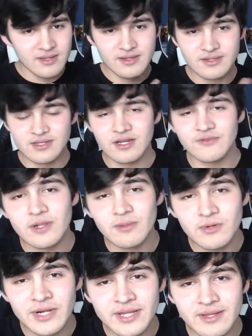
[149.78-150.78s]
not available
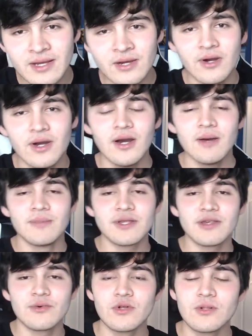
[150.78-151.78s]
right now, but
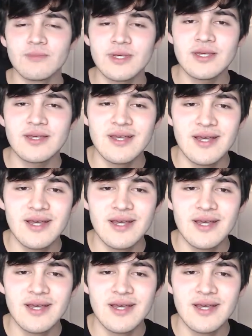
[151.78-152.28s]
he will be